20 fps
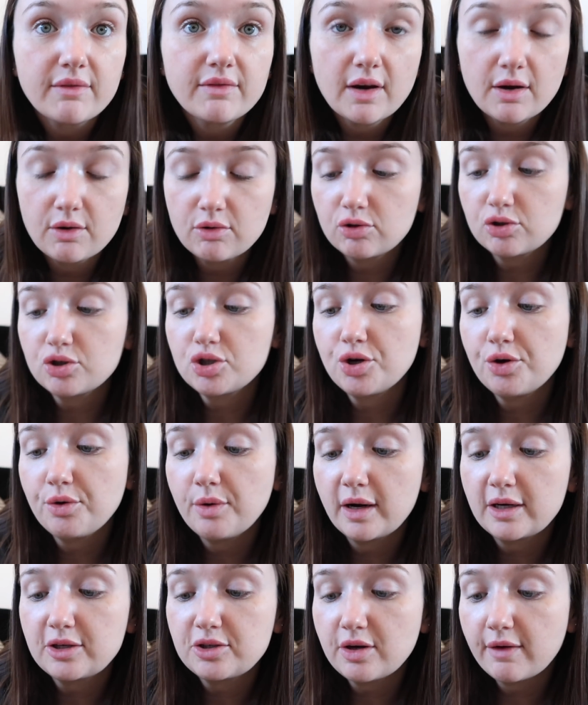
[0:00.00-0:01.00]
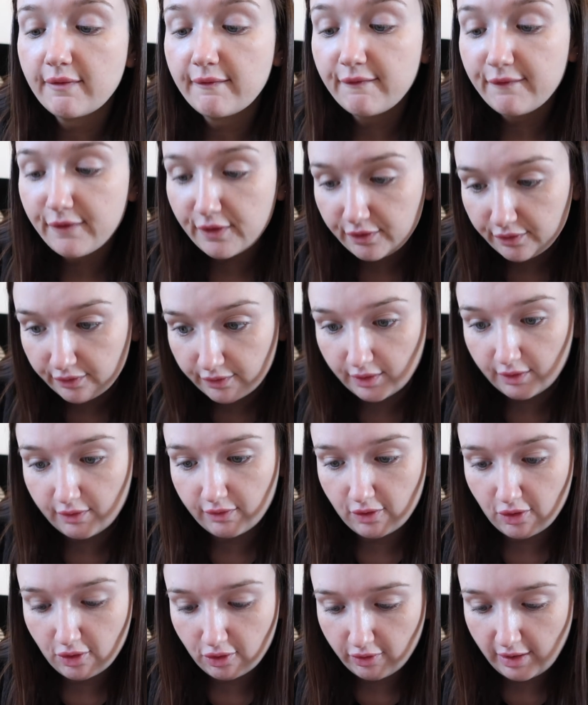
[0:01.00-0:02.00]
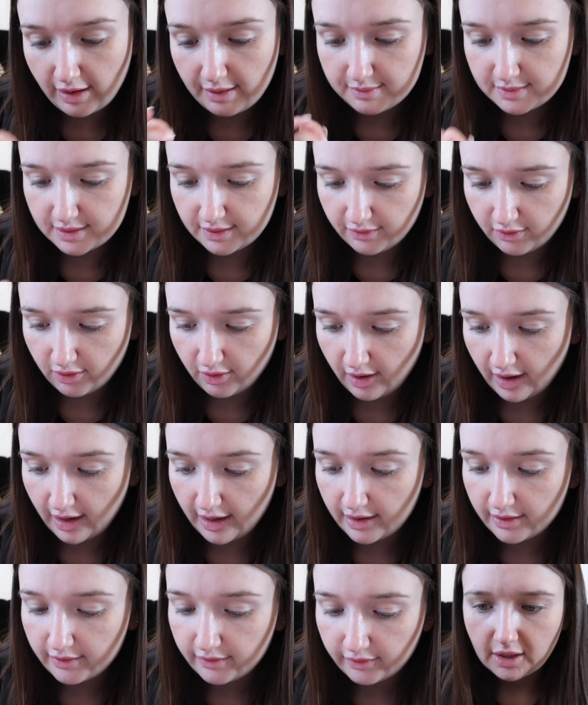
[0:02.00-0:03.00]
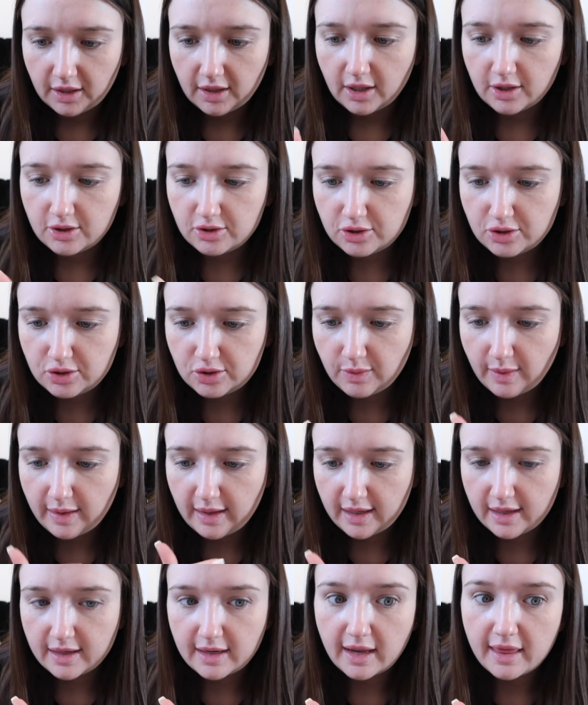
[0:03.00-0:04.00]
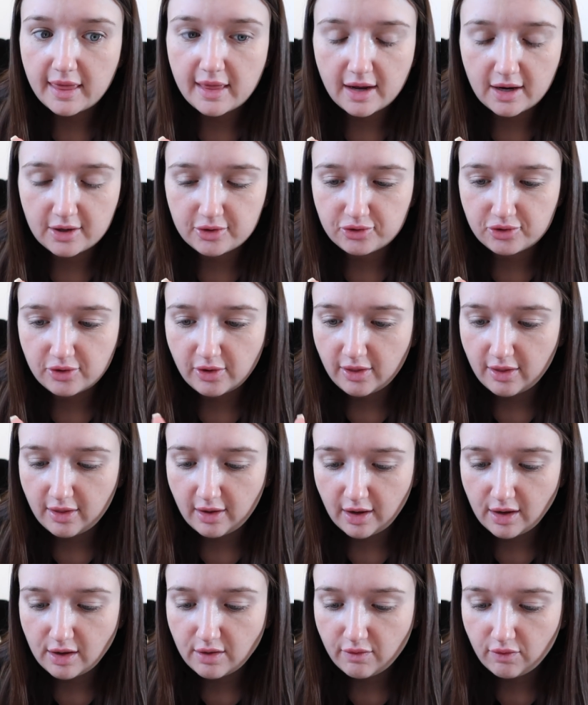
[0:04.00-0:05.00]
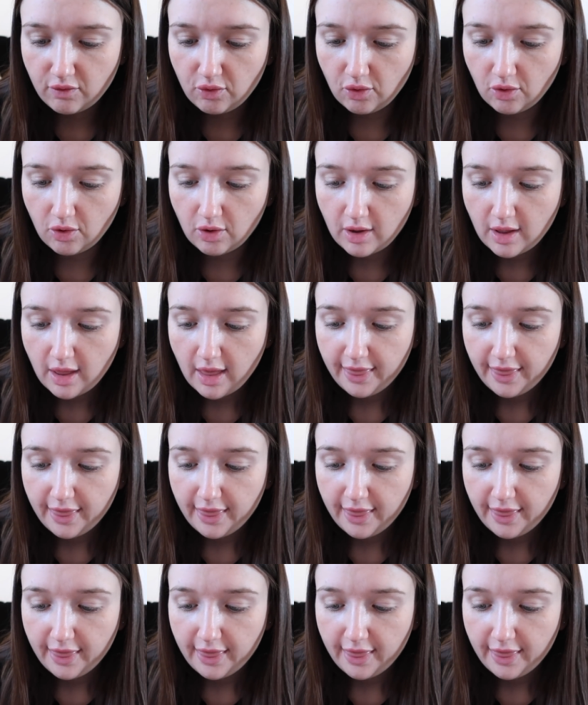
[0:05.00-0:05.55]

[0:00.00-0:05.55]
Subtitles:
I've now got 254 grams of Crave. I had 120 and then 134.